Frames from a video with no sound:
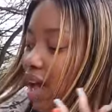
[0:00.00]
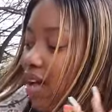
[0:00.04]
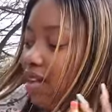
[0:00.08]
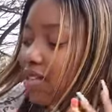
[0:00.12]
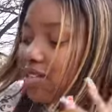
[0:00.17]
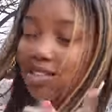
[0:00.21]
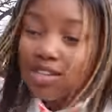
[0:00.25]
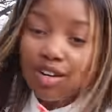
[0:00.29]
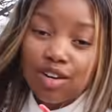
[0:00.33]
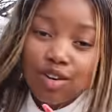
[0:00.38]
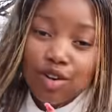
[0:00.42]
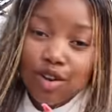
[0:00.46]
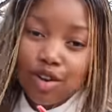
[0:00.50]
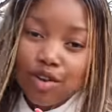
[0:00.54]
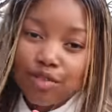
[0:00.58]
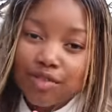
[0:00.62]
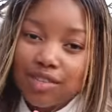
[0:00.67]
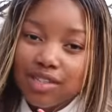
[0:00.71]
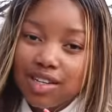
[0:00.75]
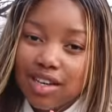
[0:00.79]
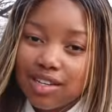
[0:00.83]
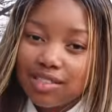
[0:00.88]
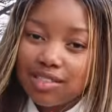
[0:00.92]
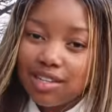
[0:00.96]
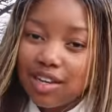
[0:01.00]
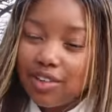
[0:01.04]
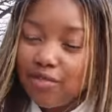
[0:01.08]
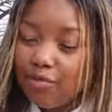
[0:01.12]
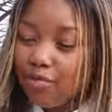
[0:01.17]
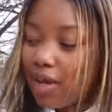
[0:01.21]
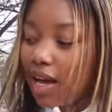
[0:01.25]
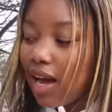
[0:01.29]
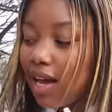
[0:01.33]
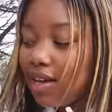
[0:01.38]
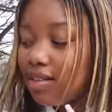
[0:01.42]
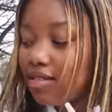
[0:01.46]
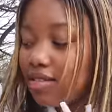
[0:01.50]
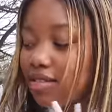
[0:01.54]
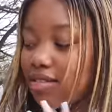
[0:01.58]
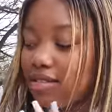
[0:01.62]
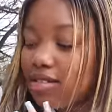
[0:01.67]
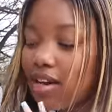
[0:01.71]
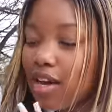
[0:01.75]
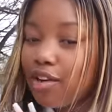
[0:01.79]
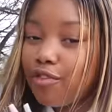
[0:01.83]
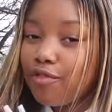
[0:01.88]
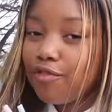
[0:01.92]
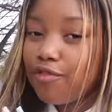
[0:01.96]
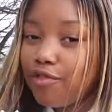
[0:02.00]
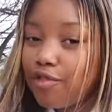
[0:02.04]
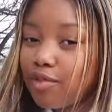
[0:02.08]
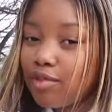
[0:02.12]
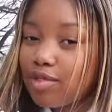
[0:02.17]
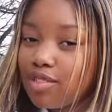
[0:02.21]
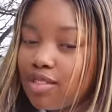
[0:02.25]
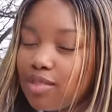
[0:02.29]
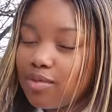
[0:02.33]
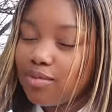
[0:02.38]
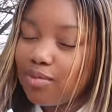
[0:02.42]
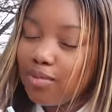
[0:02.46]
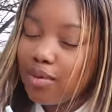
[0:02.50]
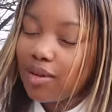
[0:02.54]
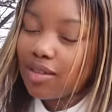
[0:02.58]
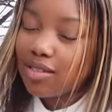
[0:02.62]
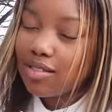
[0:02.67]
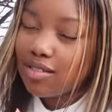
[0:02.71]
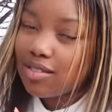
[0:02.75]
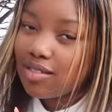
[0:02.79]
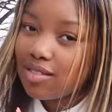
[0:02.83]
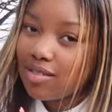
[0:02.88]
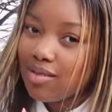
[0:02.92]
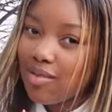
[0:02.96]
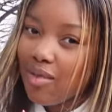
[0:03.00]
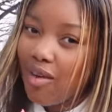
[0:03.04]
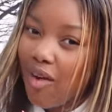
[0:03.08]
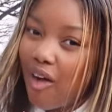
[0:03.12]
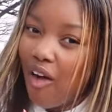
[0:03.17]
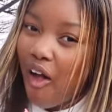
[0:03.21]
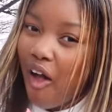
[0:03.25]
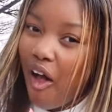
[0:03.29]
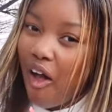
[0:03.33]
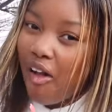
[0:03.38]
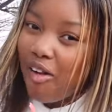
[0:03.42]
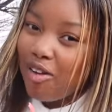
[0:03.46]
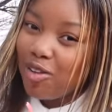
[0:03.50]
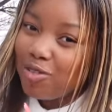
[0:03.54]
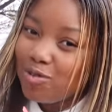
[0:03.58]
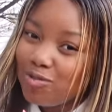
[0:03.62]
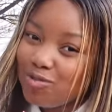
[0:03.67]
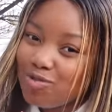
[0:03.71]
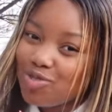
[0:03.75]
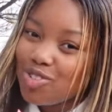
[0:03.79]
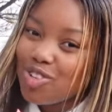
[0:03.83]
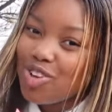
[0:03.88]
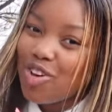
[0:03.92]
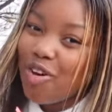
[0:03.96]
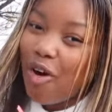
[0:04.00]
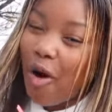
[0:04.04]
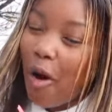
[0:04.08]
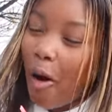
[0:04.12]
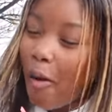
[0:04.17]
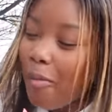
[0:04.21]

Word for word: still a lot of snacks left behind and fruits but yeah